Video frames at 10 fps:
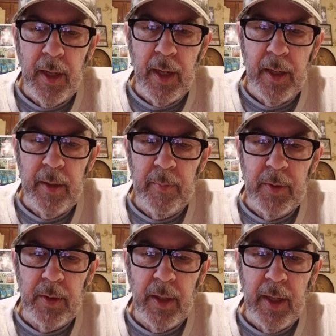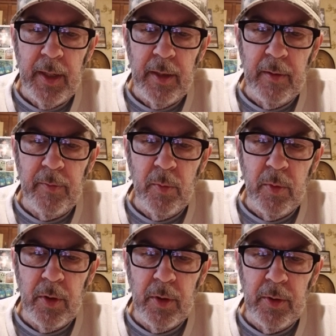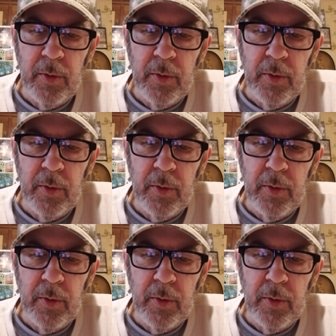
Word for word: I am the light of the world.